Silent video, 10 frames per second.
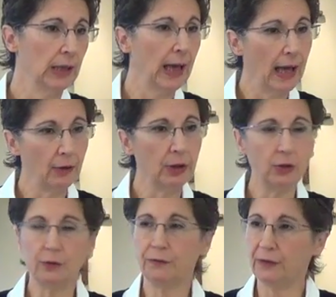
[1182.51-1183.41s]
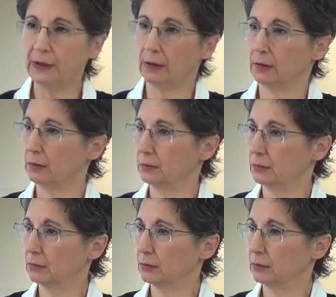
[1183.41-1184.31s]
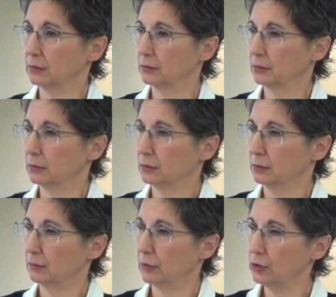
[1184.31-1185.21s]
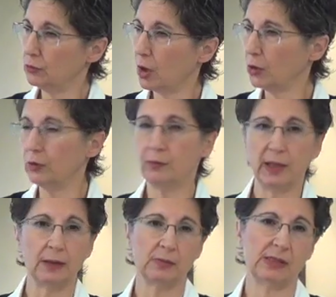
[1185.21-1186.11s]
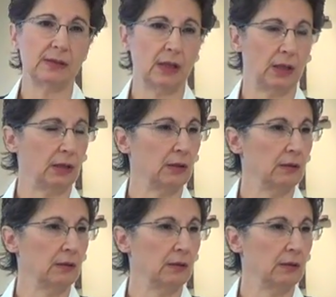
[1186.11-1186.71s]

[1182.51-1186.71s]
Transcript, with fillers: How do you feel when you know you've made a mistake?